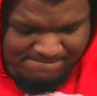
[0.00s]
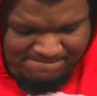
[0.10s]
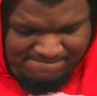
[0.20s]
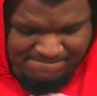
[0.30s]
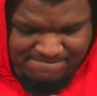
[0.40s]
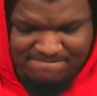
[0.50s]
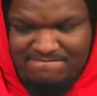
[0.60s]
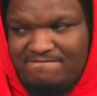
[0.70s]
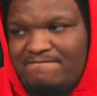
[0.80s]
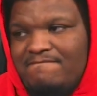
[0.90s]

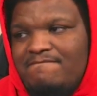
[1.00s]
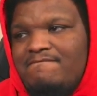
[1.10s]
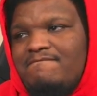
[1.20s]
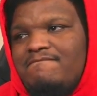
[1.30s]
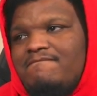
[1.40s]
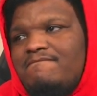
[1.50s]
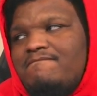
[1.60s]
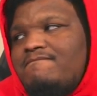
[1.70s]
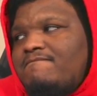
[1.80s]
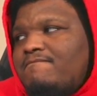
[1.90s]

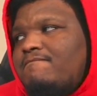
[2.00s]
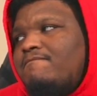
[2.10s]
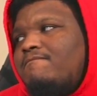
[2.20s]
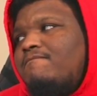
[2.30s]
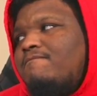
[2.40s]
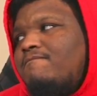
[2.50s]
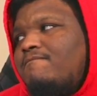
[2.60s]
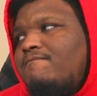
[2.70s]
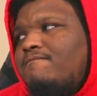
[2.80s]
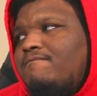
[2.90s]

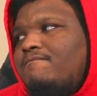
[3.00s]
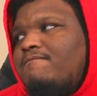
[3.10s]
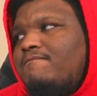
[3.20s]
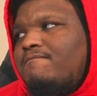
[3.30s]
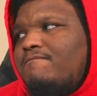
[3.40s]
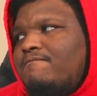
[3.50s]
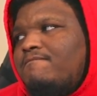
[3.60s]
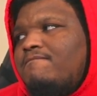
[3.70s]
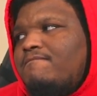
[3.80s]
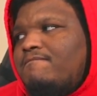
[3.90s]

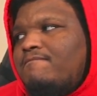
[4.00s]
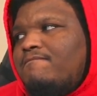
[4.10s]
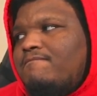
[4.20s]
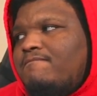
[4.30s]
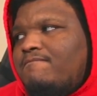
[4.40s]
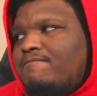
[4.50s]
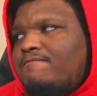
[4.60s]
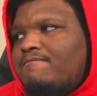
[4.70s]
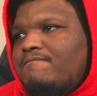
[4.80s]
The person shown says nothing.